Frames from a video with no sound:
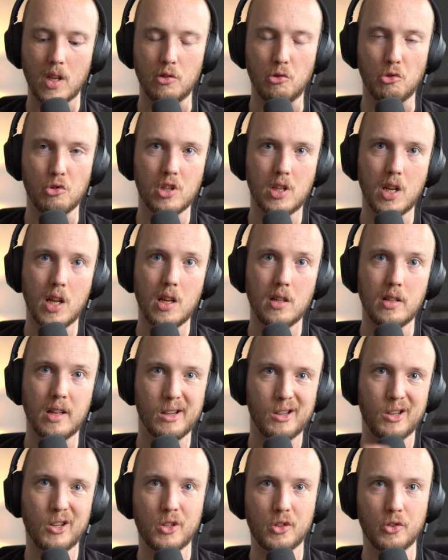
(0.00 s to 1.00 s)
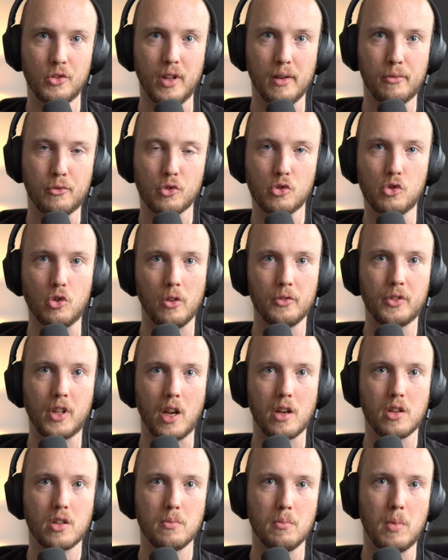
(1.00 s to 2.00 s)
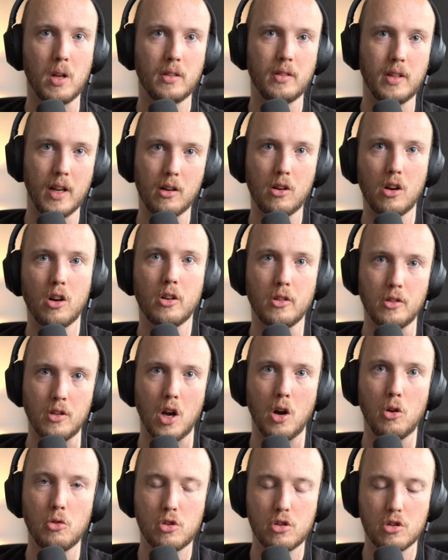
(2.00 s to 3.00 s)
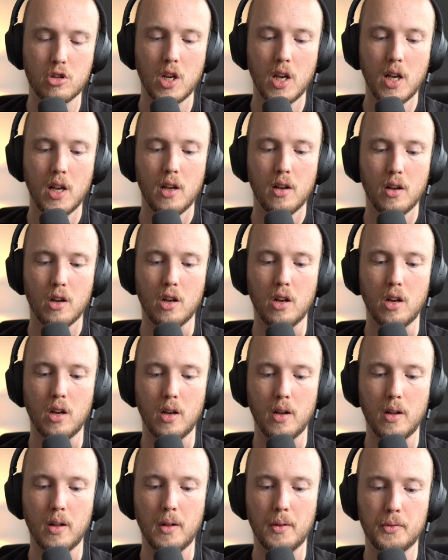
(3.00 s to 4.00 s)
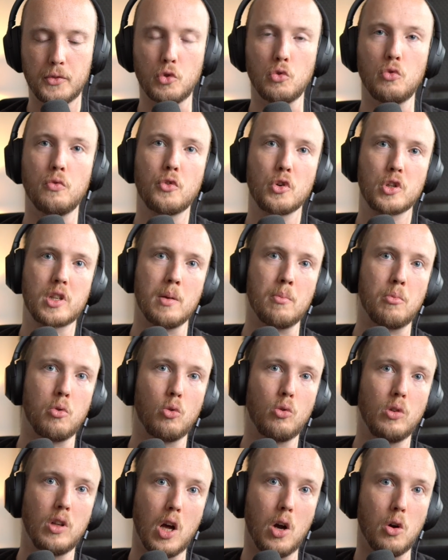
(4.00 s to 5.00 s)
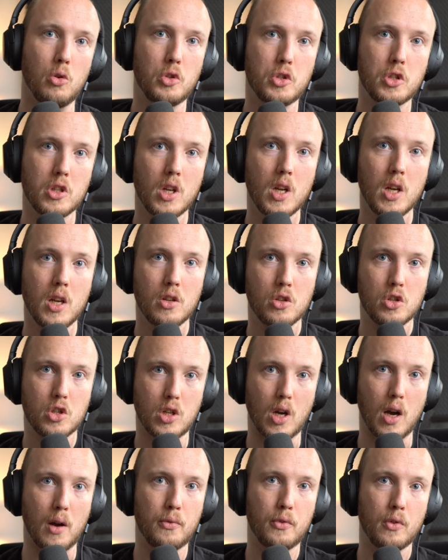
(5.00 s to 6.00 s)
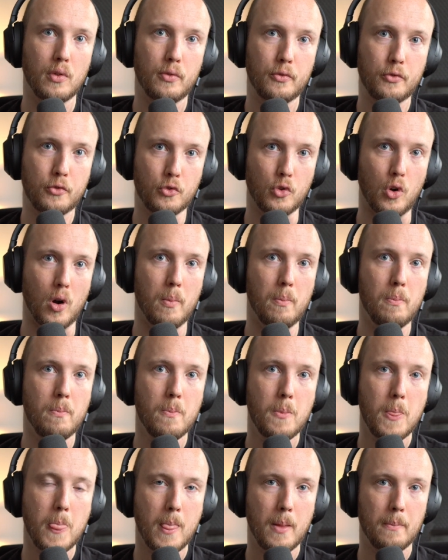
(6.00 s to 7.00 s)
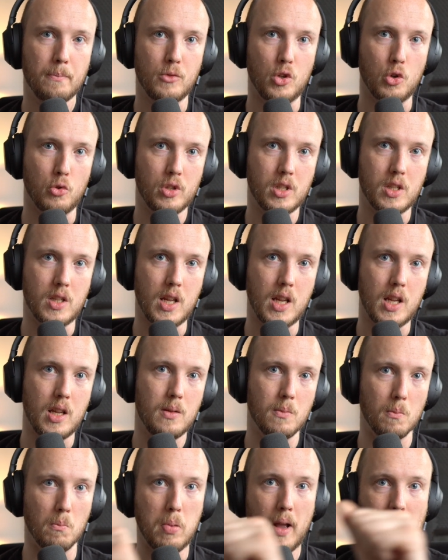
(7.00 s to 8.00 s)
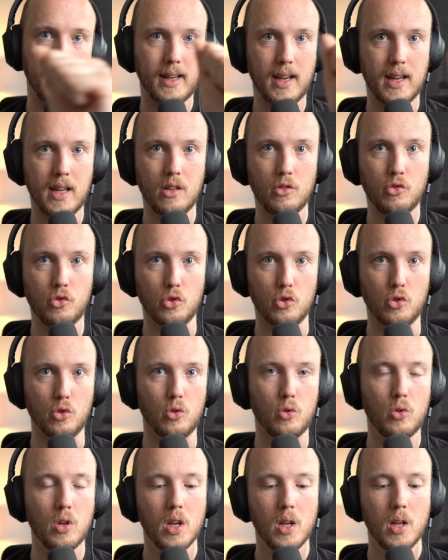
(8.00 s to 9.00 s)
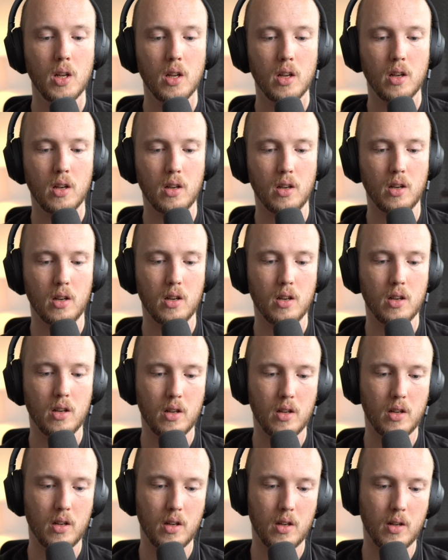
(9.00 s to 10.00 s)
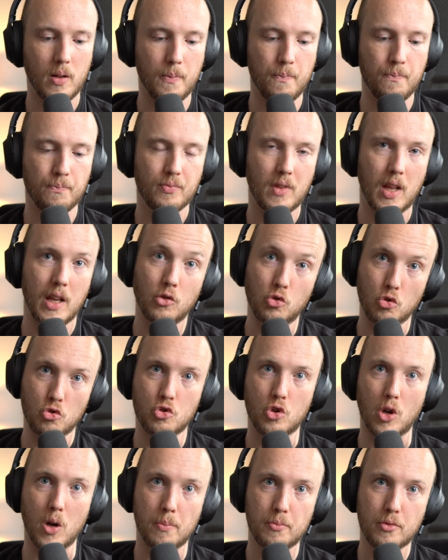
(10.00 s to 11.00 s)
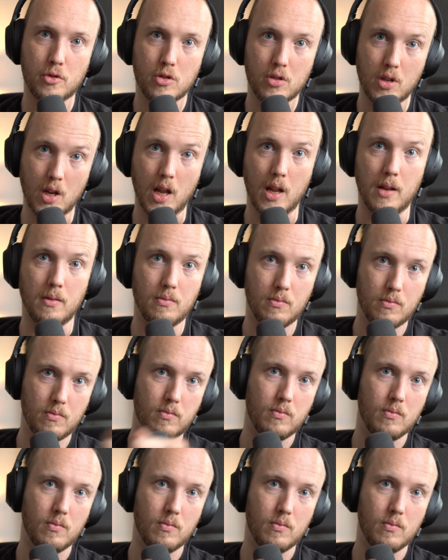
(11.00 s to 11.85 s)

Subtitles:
USD, there are different contexts. But there are nodes to, for example, load stuff from USD back into SOPs, and